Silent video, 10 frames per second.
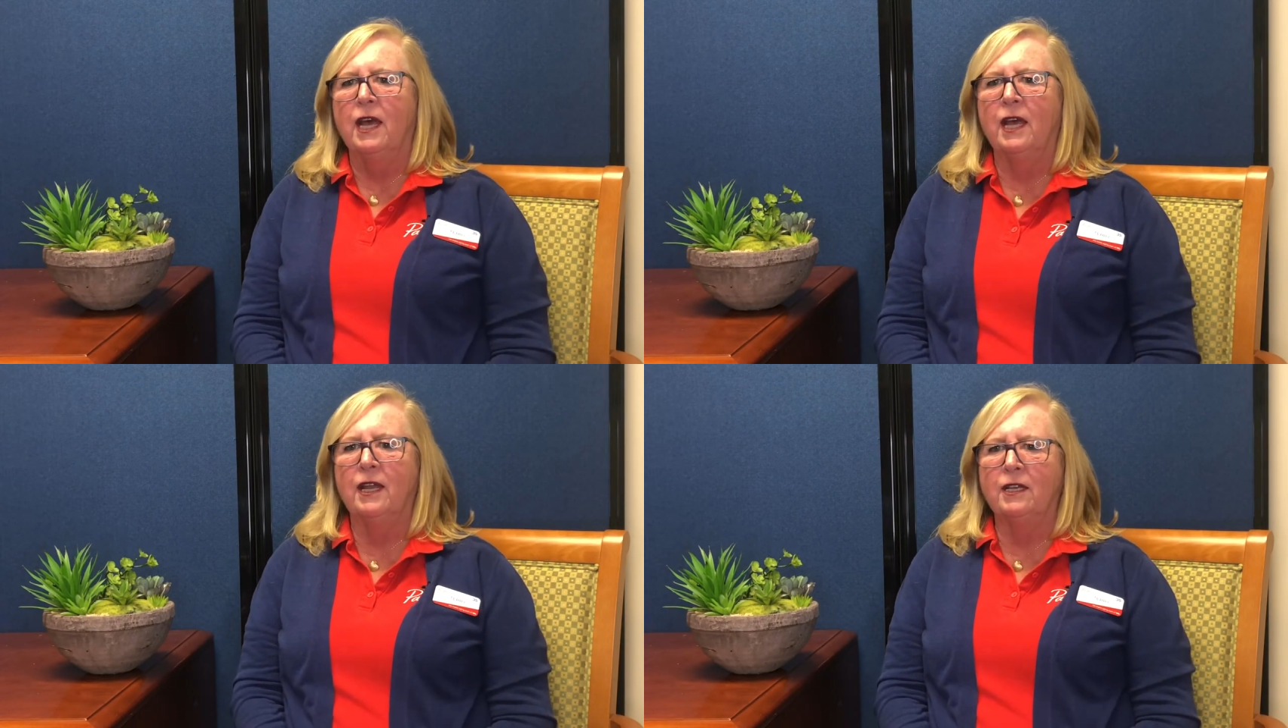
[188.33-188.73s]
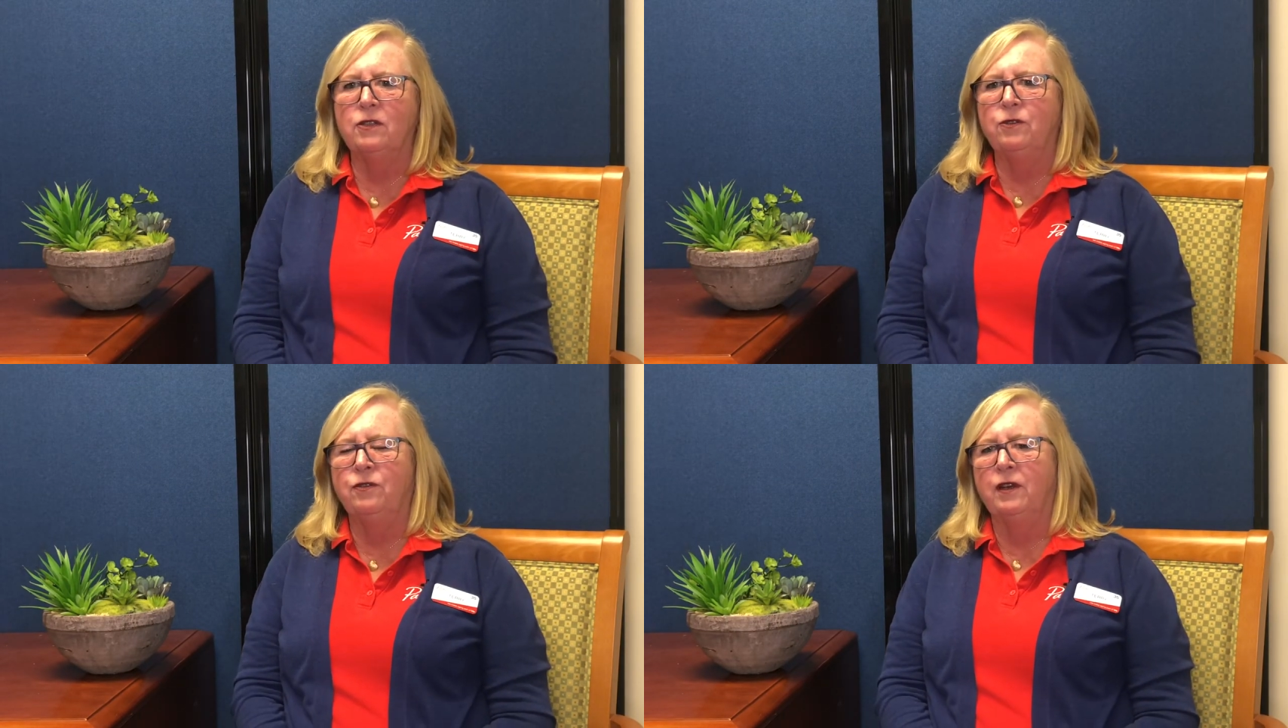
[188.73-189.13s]
And I
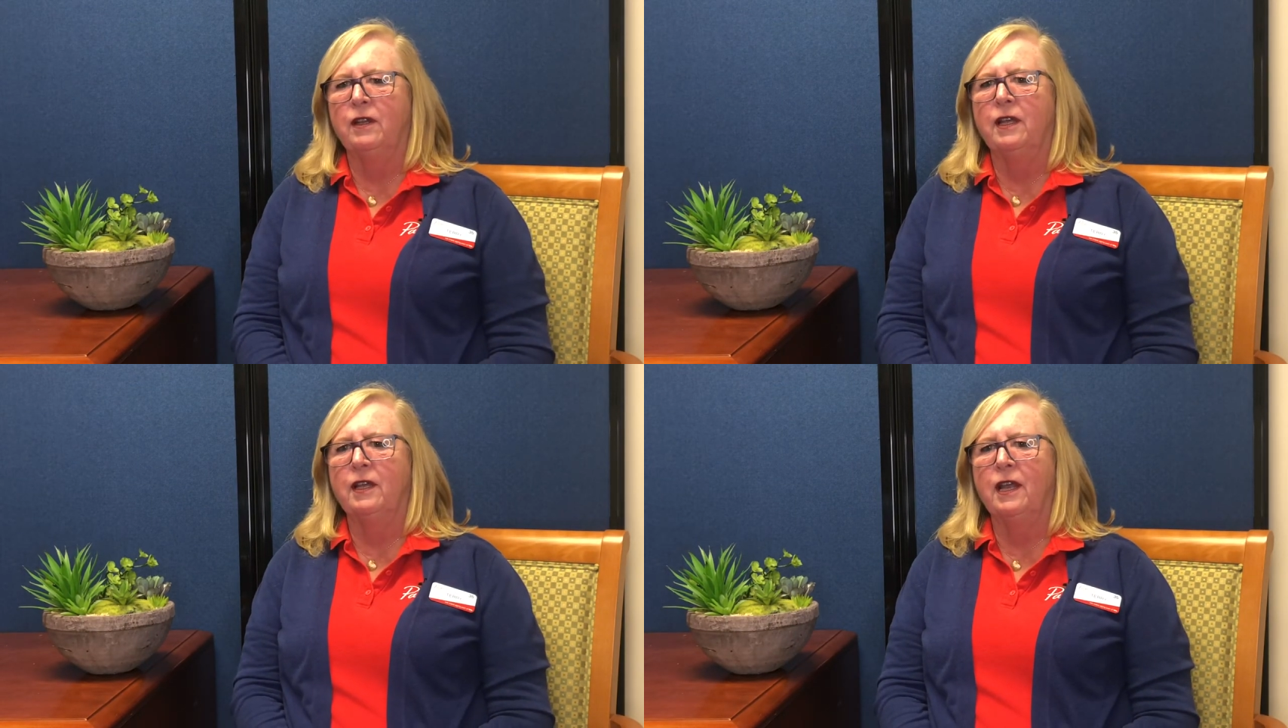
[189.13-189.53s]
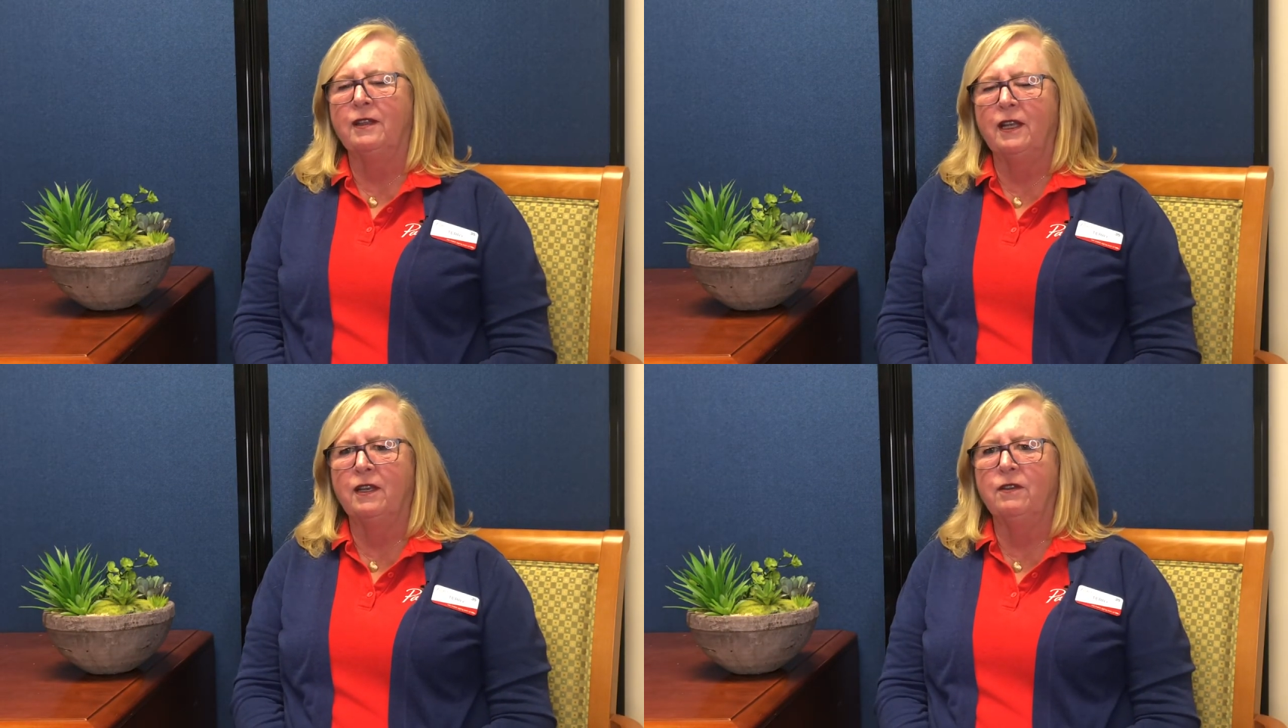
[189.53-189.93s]
do feel that at
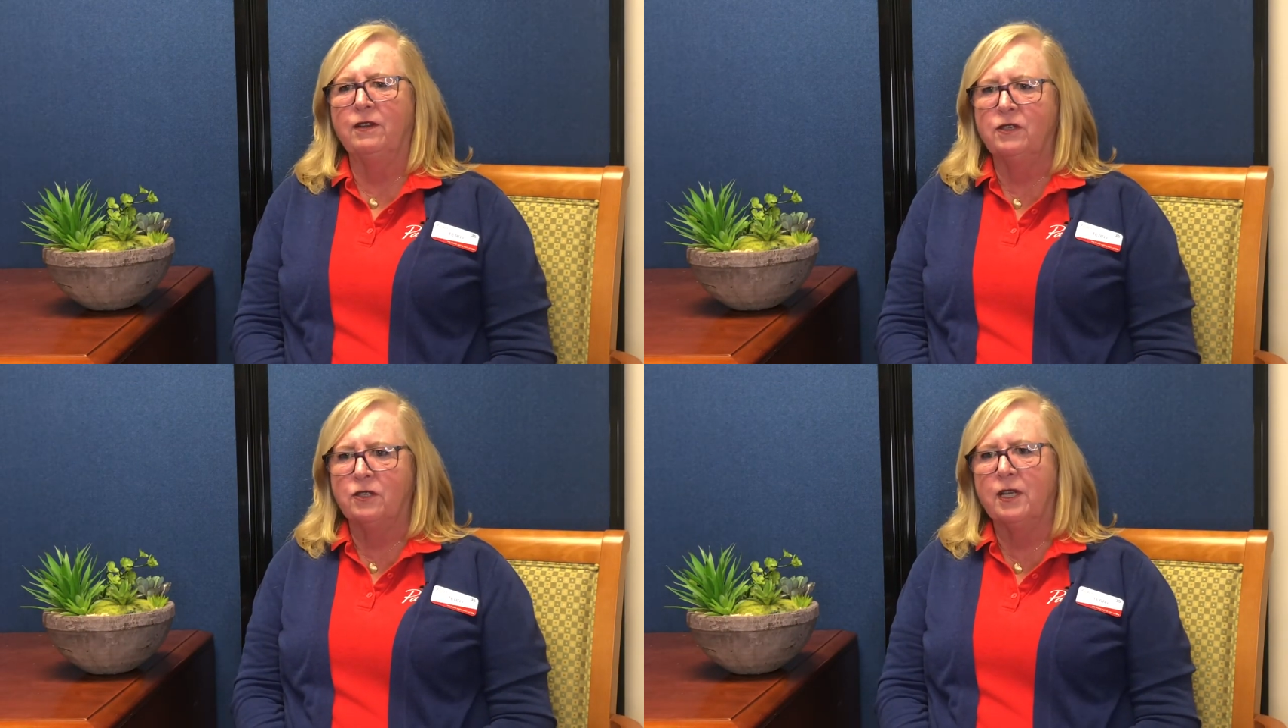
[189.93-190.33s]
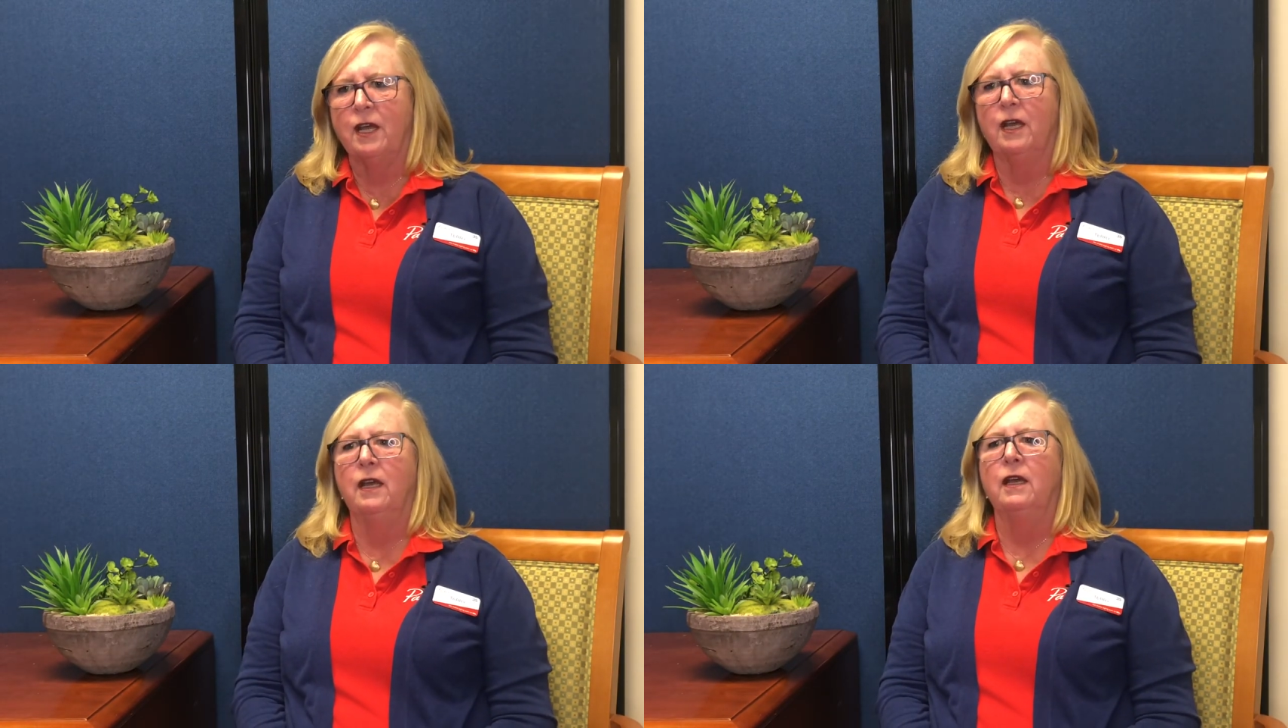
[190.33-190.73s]
the end of each
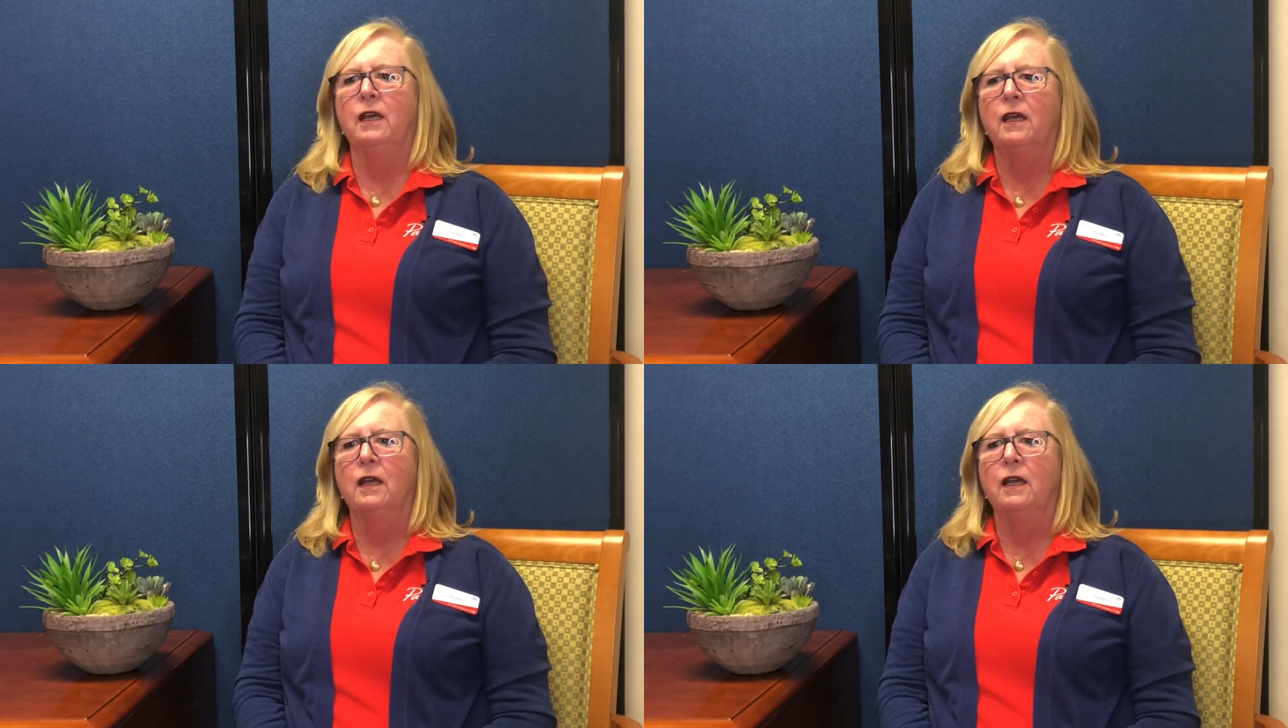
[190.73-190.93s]
day,